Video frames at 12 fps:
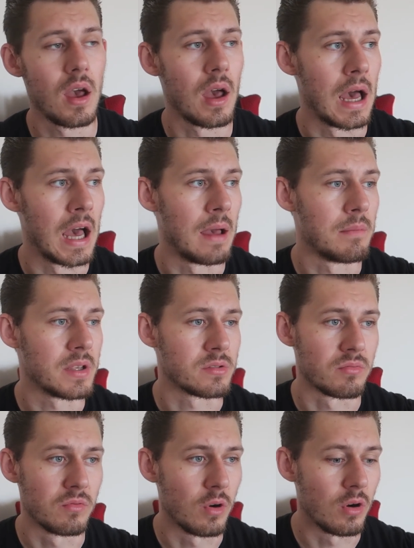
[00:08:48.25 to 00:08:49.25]
It's
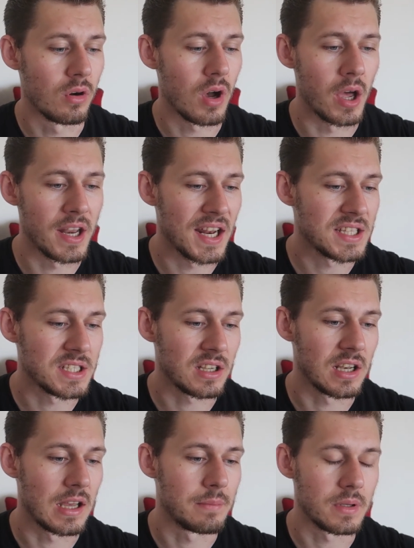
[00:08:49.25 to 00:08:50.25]
a raw, unedited
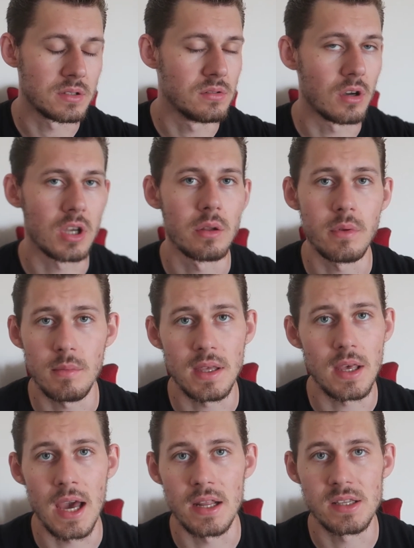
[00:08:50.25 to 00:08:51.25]
clip. It's not going to be
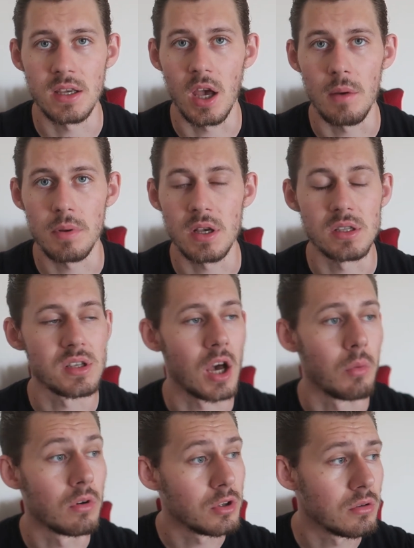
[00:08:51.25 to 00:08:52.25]
me editing it up, because I
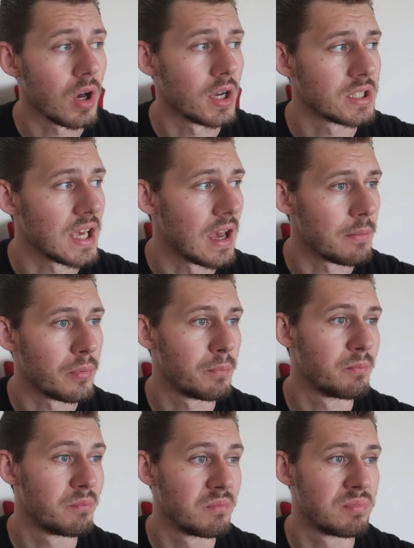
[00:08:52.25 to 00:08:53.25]
want you guys to get
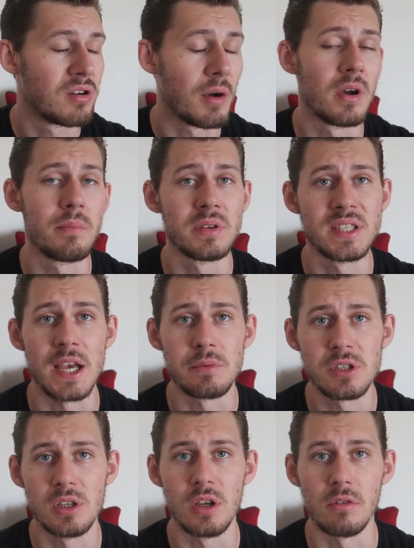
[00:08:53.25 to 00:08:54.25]
proper
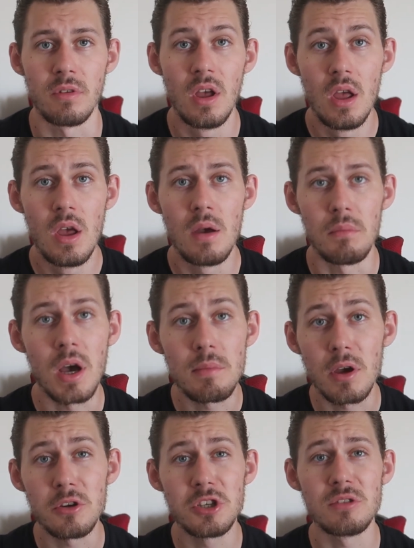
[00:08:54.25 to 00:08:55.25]
perception of my
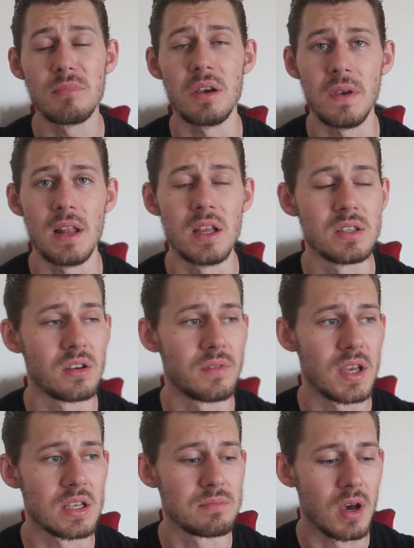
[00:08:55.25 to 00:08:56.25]
emotion, my feelings of
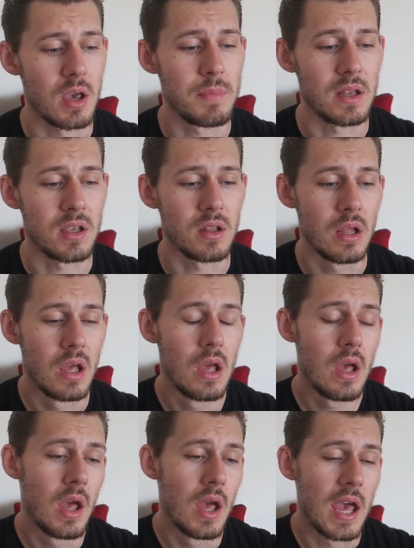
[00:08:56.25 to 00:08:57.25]
this, my opinion.
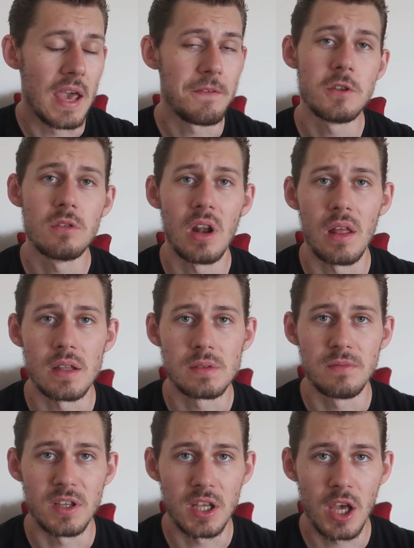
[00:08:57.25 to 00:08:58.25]
If you do like this
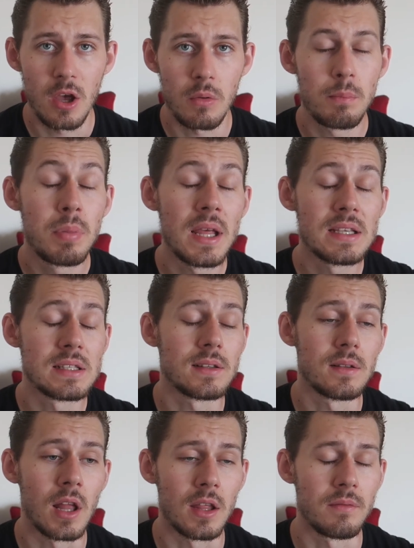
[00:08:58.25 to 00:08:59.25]
video, please
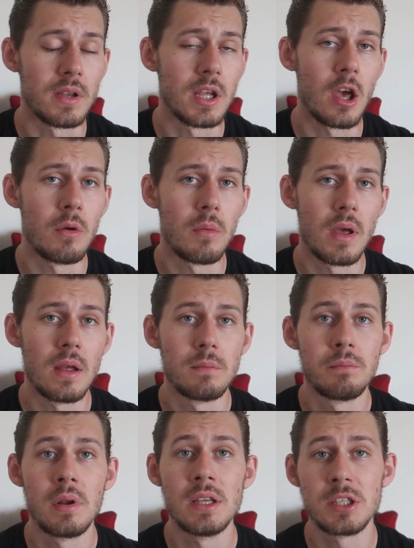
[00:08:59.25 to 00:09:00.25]
like the video.
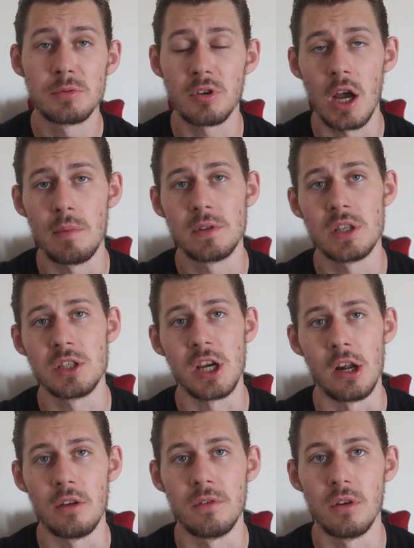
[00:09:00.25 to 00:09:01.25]
Please subscribe to the
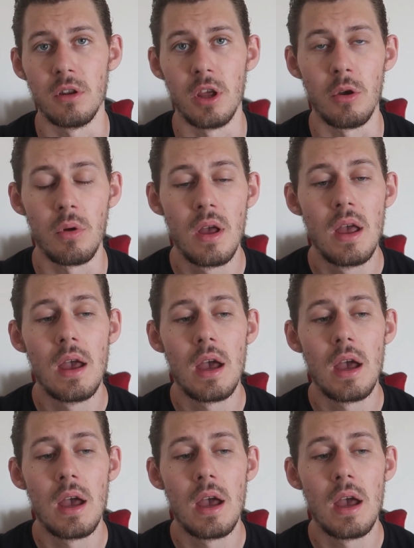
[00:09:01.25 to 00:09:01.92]
channel if you're new.